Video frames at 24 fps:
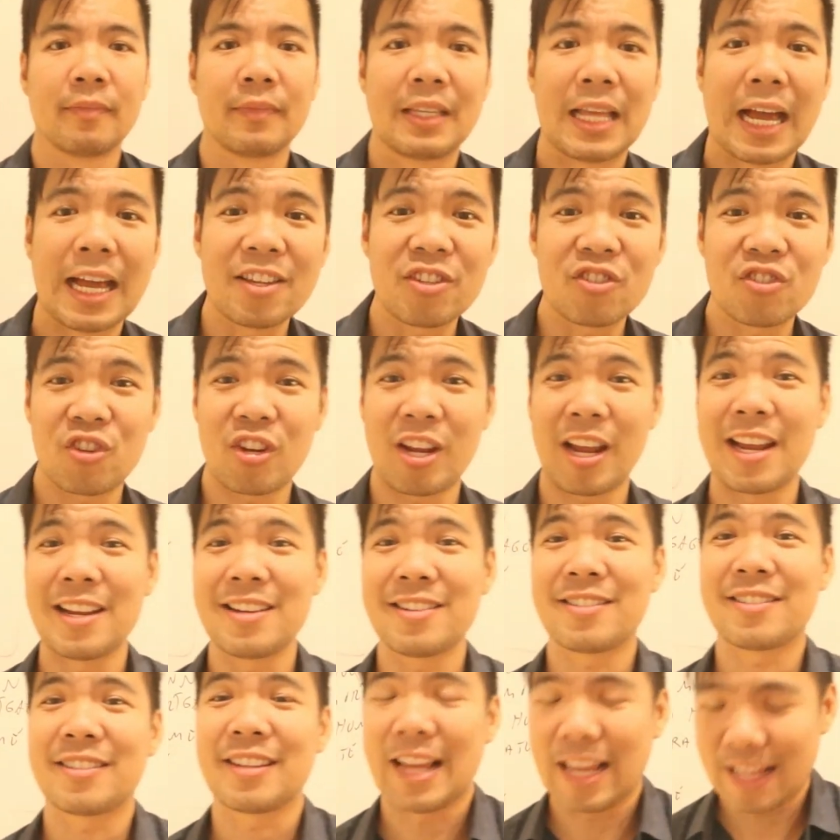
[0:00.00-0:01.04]
That
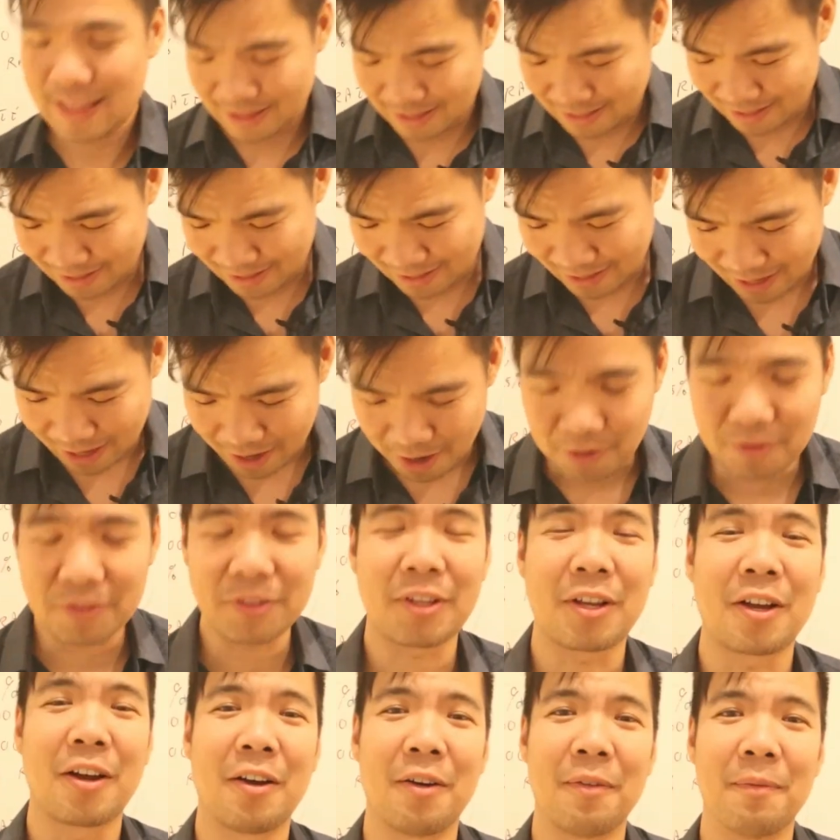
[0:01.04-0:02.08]
changed the
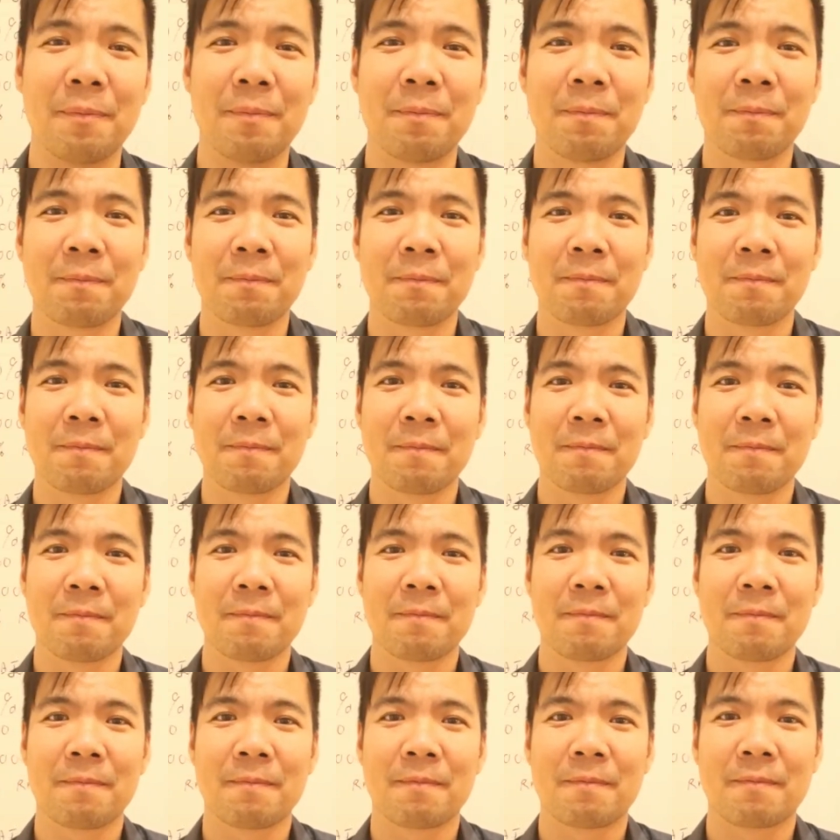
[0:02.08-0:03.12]
outcome
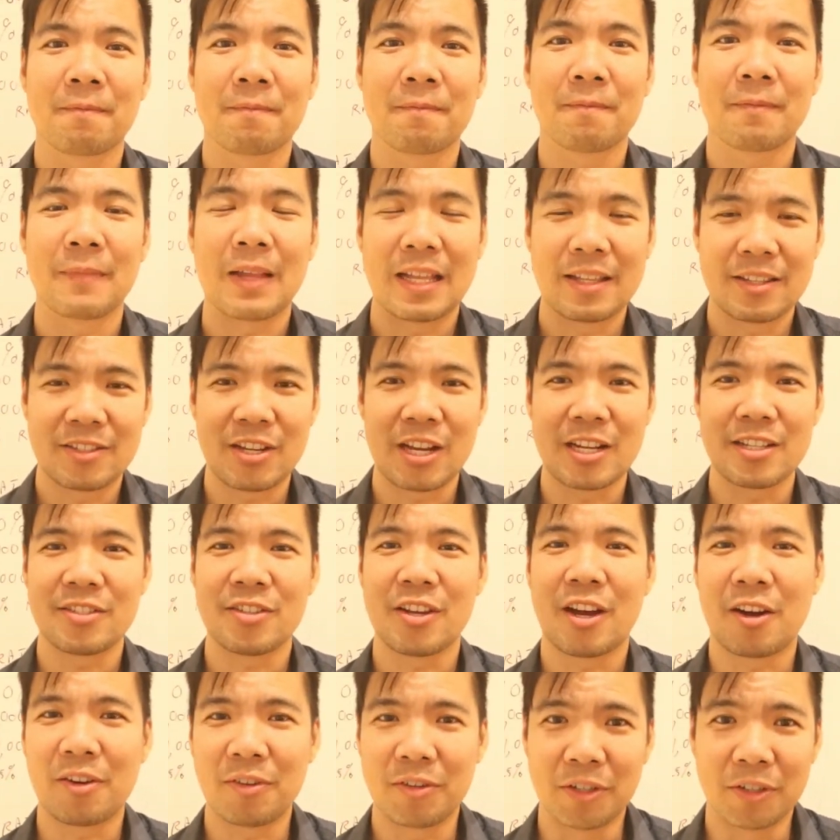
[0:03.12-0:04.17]
and changed
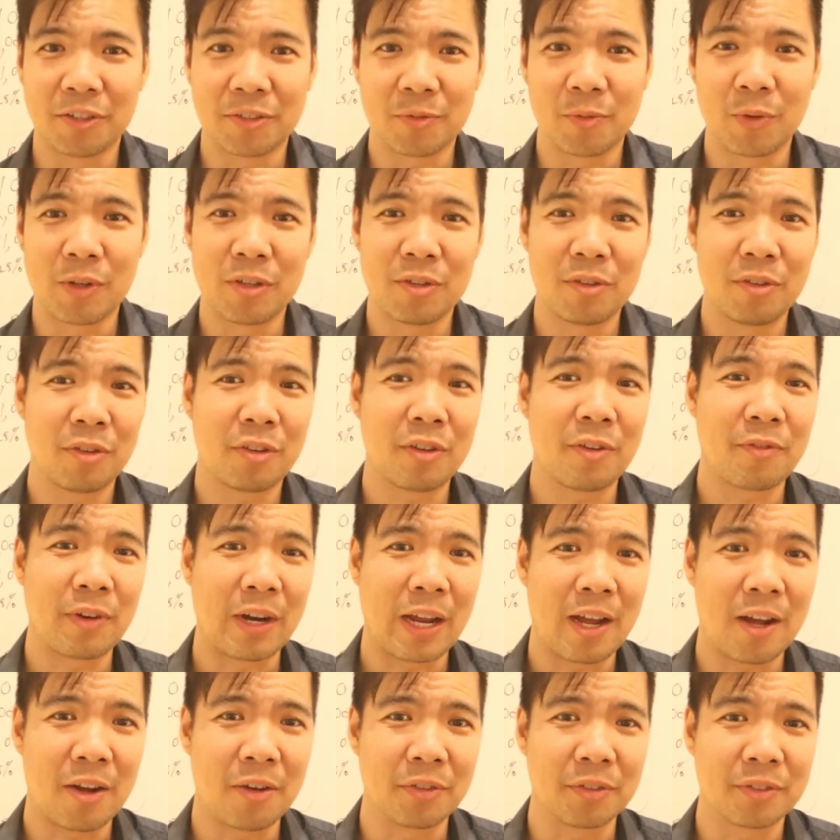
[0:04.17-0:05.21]
the outlook when you're looking for
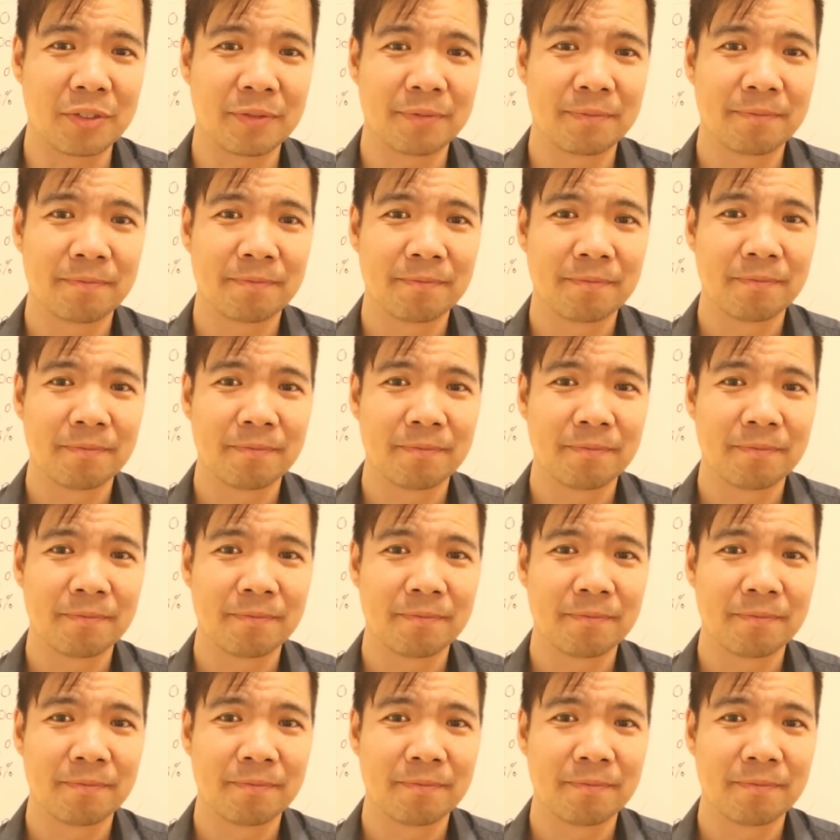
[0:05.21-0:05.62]
a house.